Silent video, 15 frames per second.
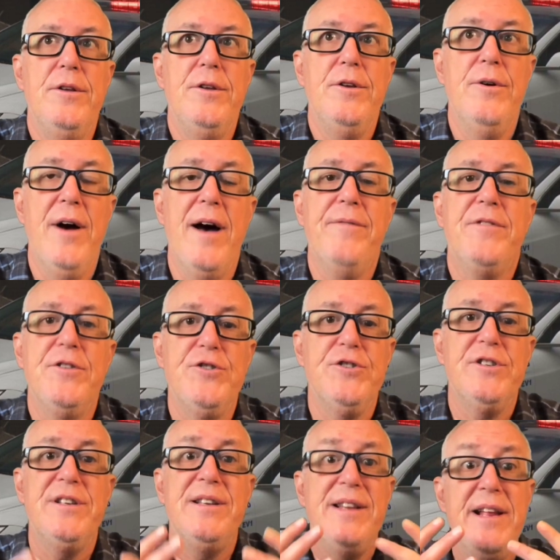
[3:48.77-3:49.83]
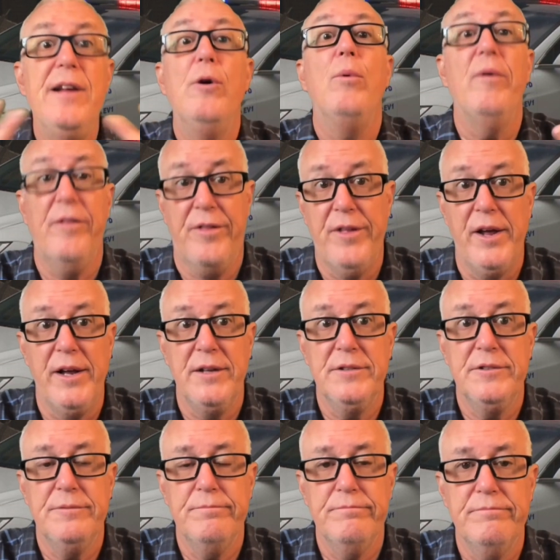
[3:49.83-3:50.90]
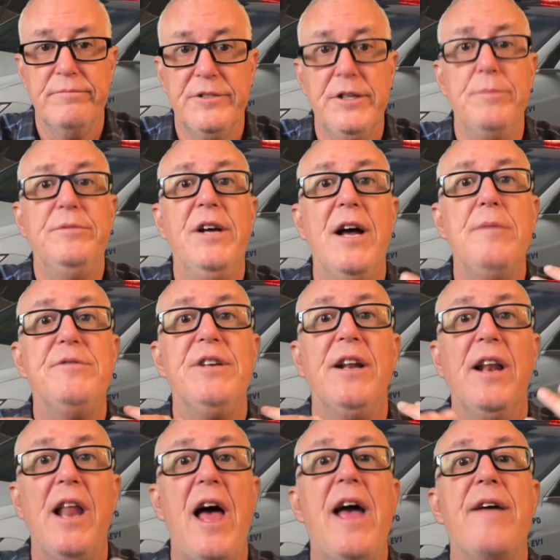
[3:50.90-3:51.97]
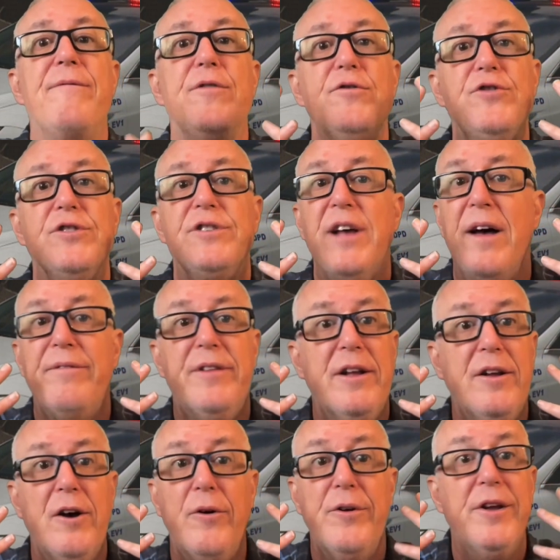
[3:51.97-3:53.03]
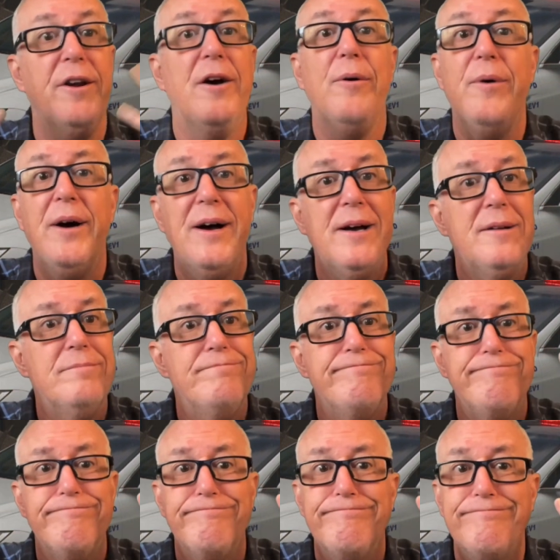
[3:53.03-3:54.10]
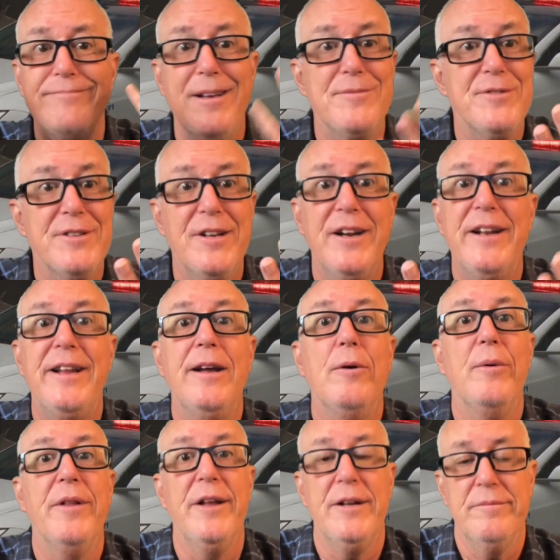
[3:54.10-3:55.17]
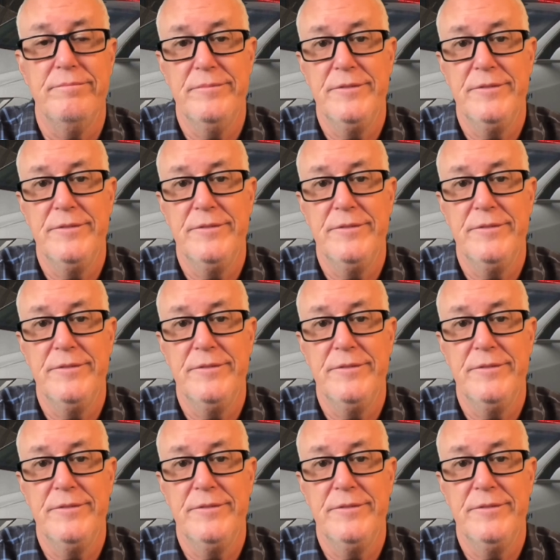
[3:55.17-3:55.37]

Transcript: you have to just deal with things. Sometimes in life, you just have to go, you know what? I'm just going to deal with it.